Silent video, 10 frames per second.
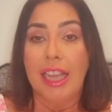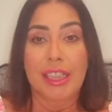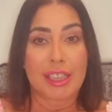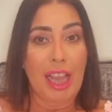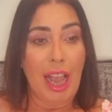
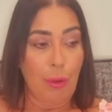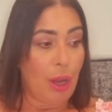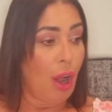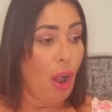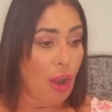So
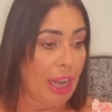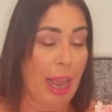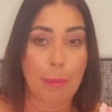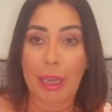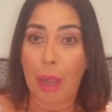I
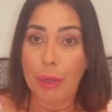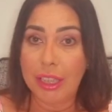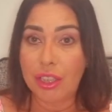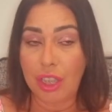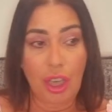am
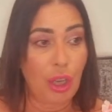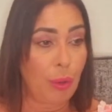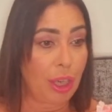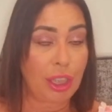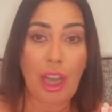going
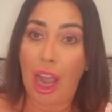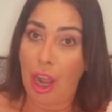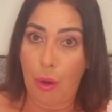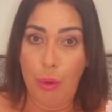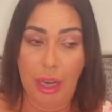to
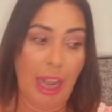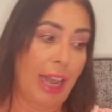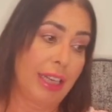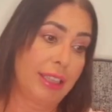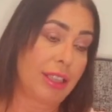go,
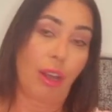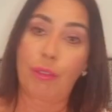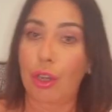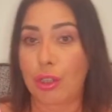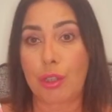and I've
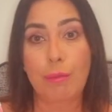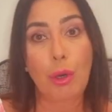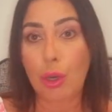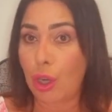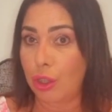got some
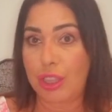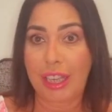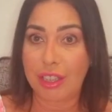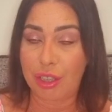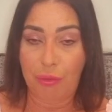more
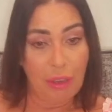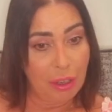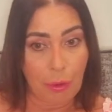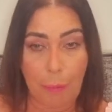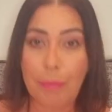content to
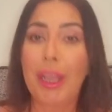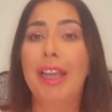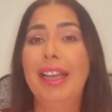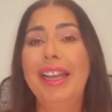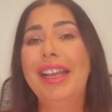film.
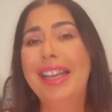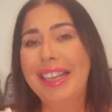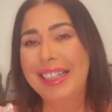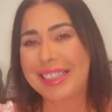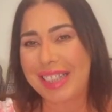
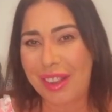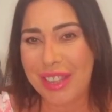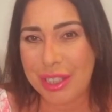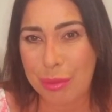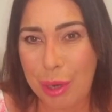So
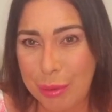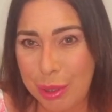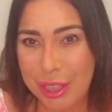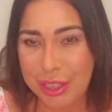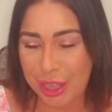that's what I'm
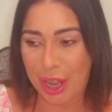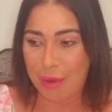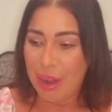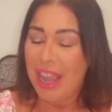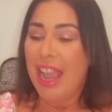going to
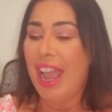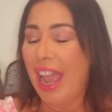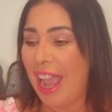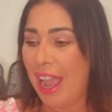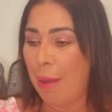do.
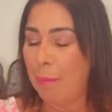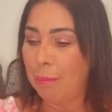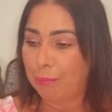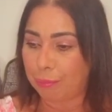Um,